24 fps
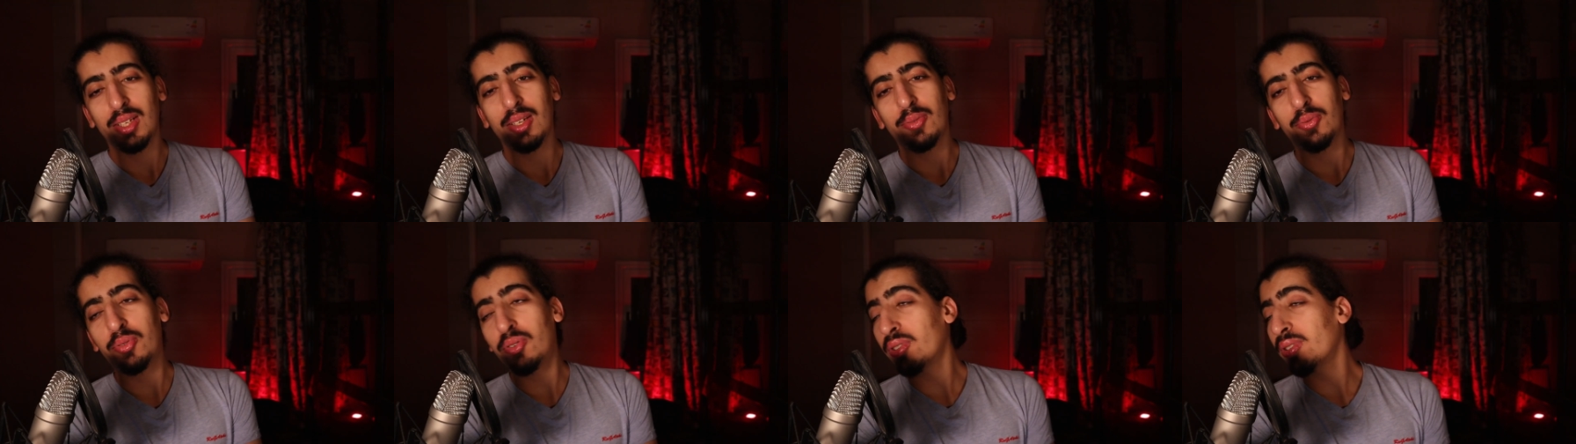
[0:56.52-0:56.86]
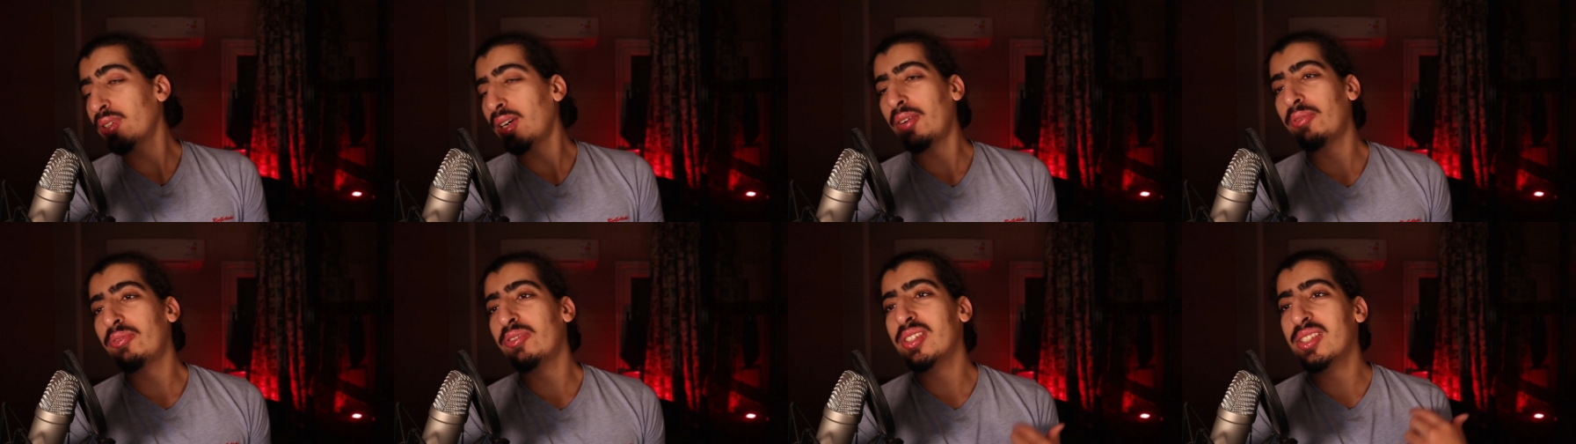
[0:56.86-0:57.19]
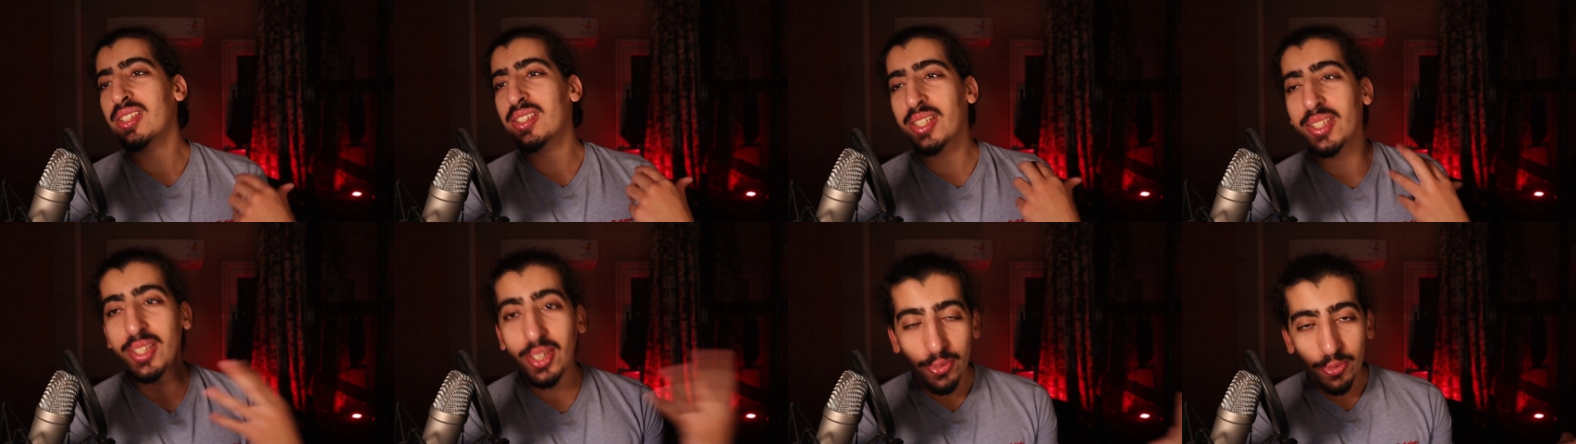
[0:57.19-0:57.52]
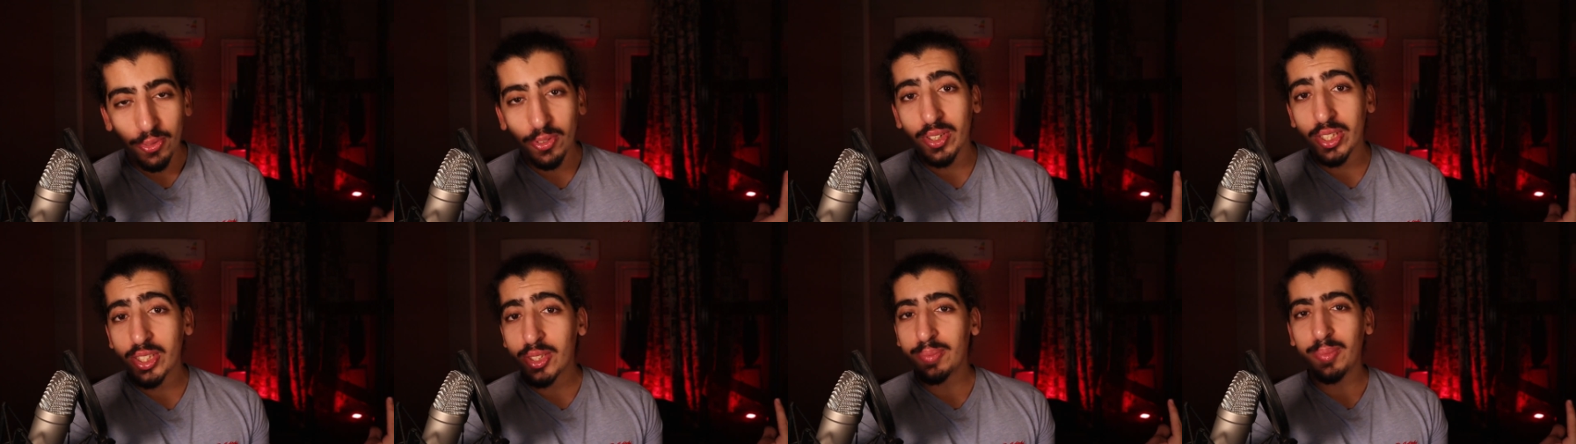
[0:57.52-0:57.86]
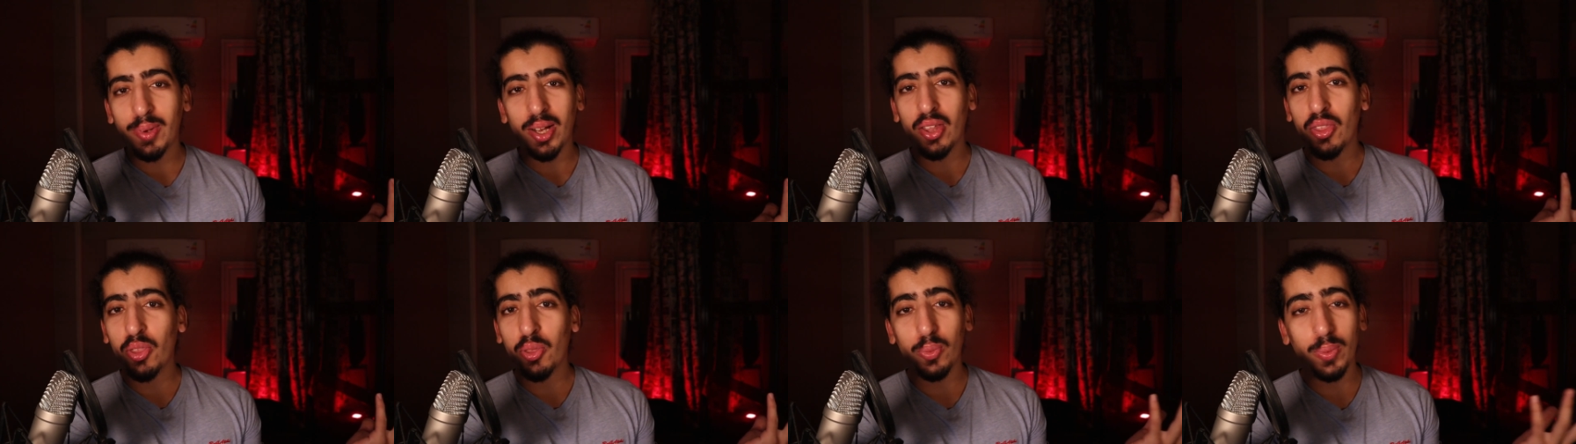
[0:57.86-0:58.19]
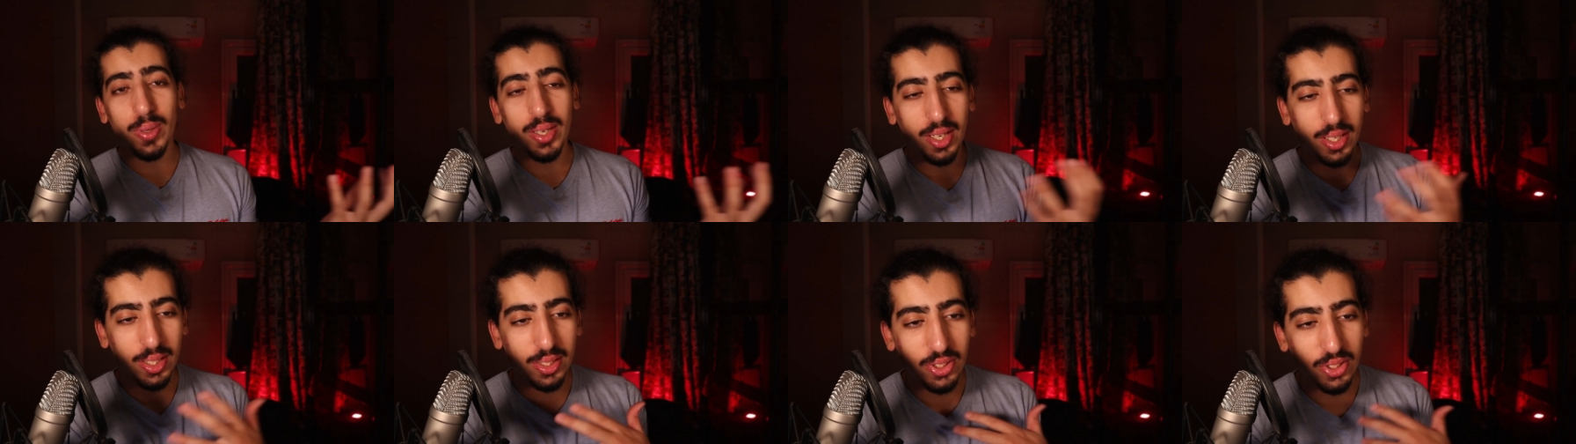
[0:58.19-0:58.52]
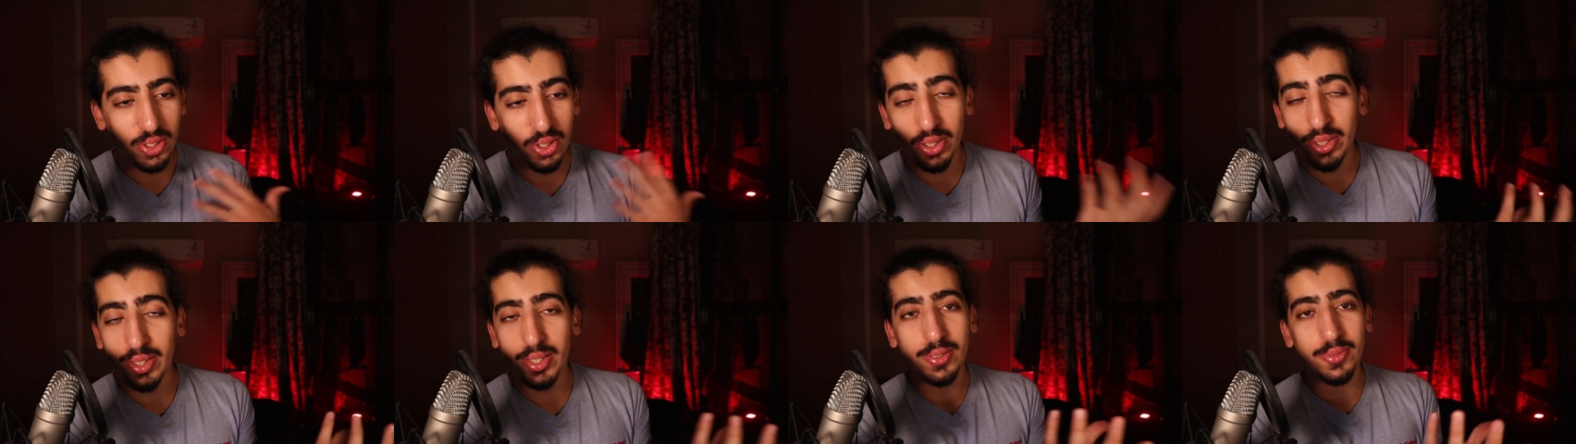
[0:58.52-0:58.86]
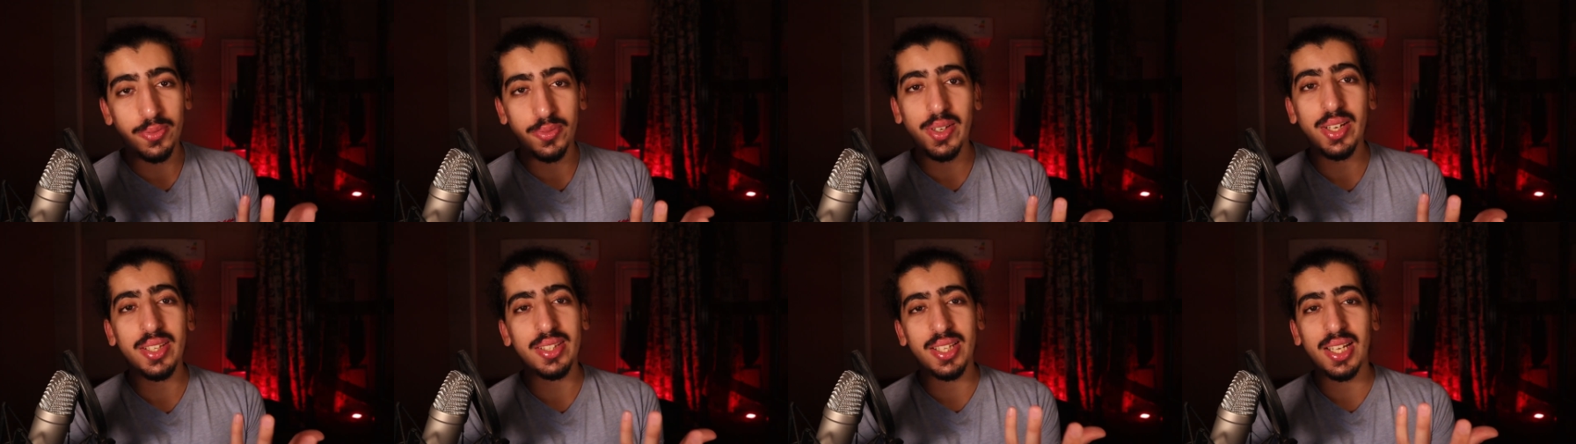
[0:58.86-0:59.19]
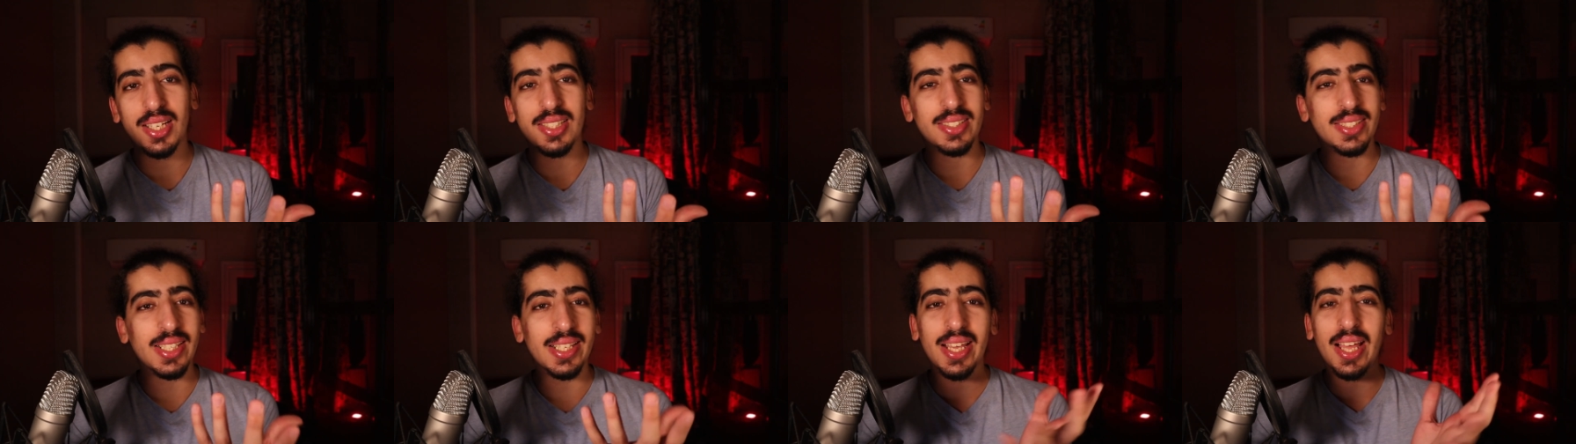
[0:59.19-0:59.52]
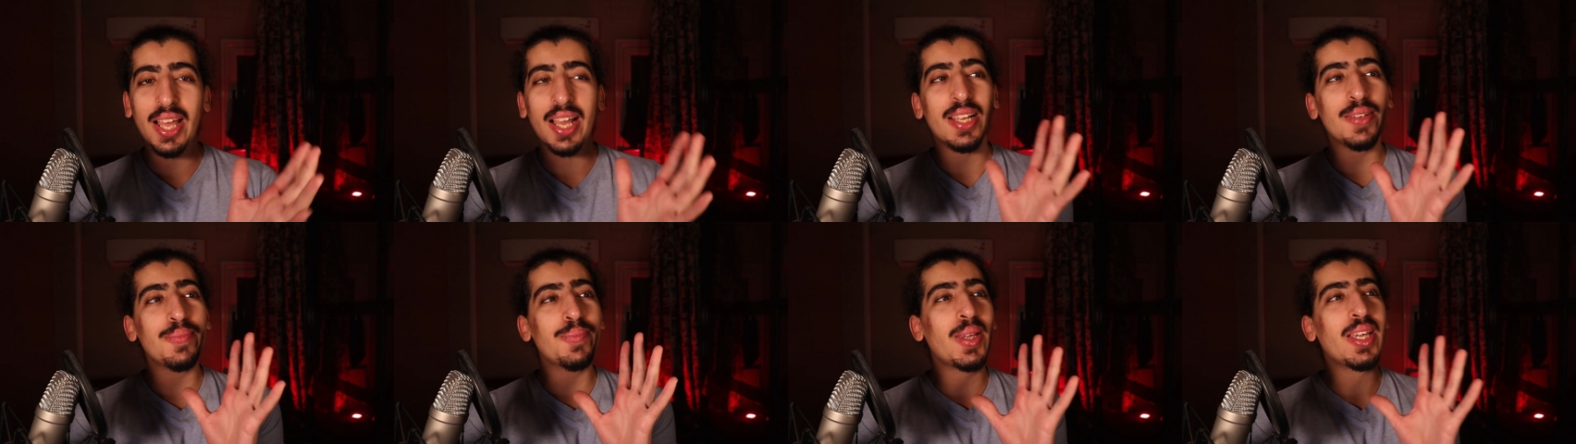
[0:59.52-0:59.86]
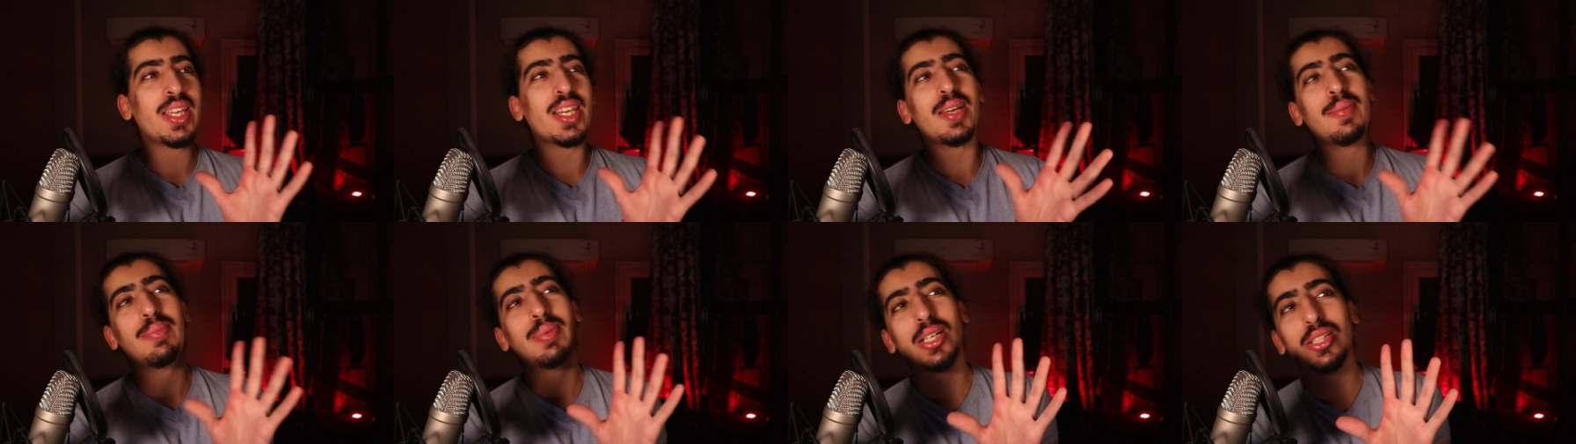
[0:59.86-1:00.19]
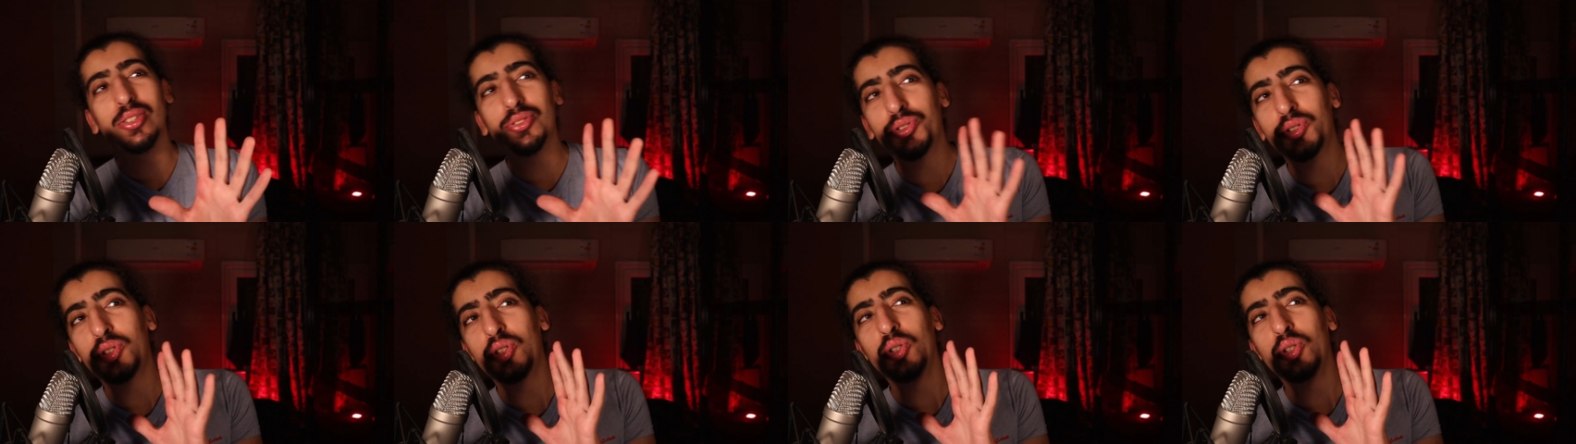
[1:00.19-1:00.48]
For reference, in the first month when I started freelancing, I made about